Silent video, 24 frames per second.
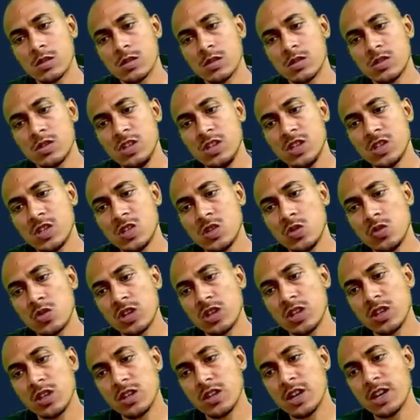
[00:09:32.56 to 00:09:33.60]
She is
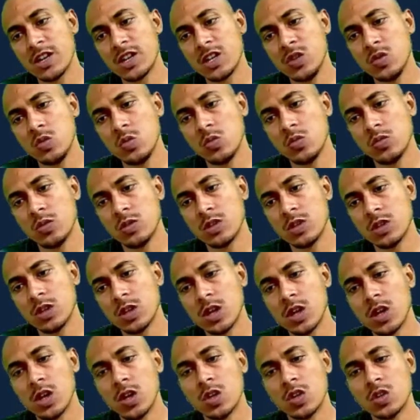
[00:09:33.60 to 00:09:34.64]
looking at you.
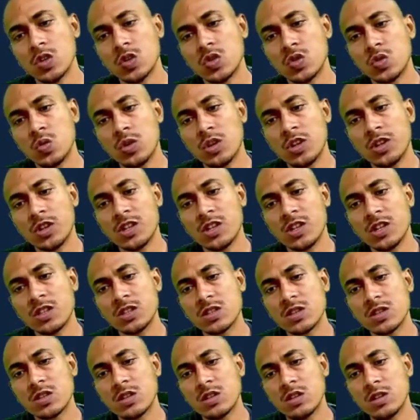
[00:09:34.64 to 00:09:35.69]
So it is
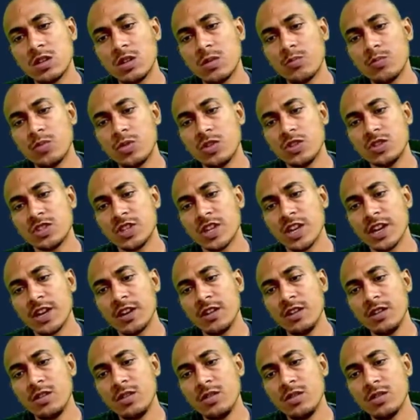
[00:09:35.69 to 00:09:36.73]

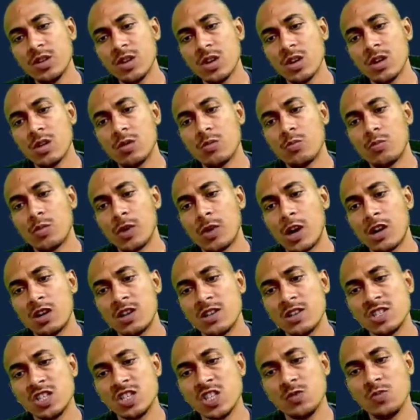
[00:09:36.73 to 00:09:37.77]
present
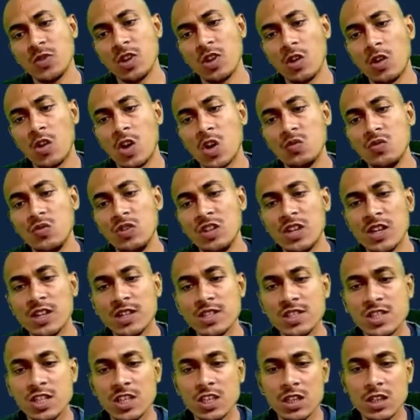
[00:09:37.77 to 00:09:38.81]
participle, or we can
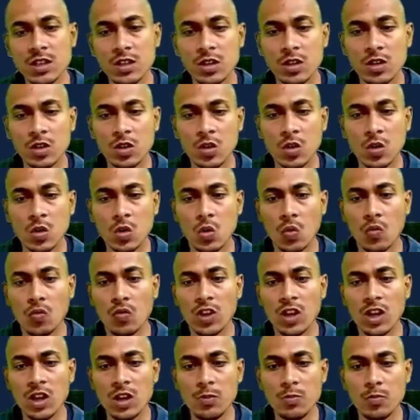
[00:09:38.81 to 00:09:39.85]
say V
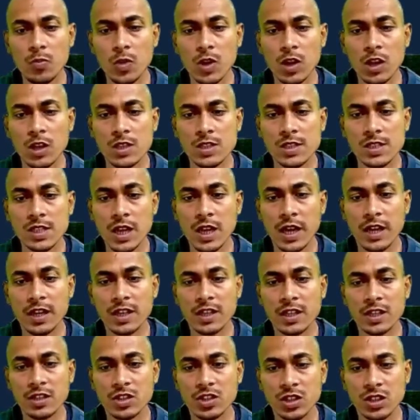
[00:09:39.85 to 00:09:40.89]
plus
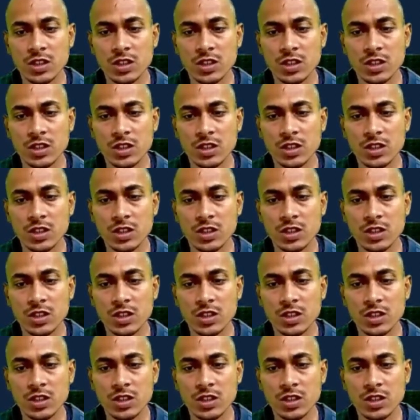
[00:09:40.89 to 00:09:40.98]
ing.